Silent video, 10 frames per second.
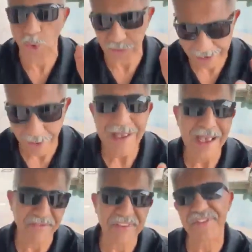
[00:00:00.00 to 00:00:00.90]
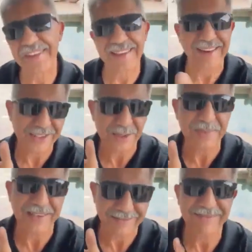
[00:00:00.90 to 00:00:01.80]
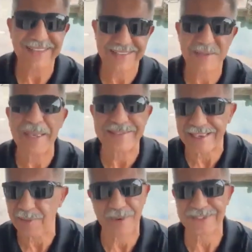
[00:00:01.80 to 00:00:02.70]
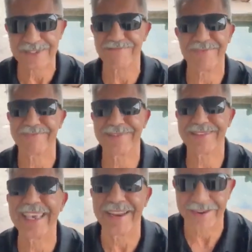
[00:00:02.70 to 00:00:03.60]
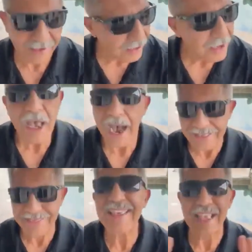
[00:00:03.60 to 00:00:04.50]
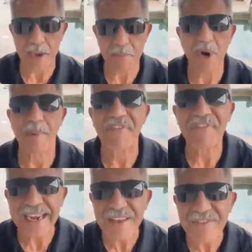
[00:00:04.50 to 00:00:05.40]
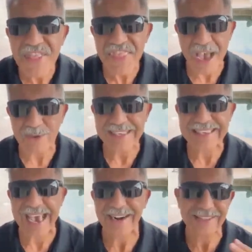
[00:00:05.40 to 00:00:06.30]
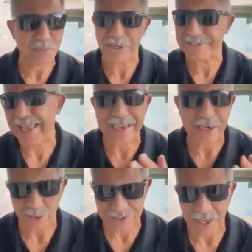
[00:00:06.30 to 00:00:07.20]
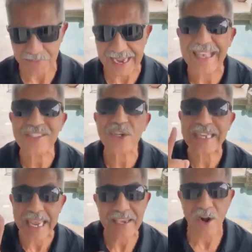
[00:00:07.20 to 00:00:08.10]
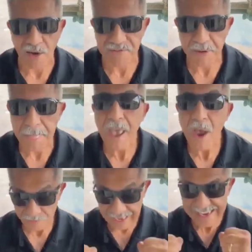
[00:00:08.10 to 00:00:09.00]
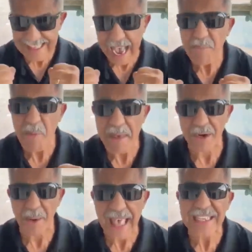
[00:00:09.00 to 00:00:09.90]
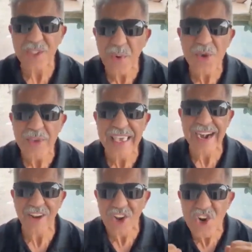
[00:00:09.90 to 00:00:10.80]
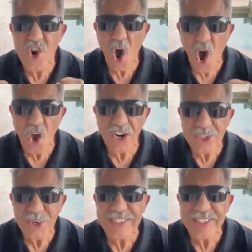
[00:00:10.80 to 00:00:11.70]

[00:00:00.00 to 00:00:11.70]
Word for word: I think they burn about 11,000 gallons per second or something as they're taking off. They need that momentum. That's when you get out a lot of tour takers, all out massive action, especially January, February, March.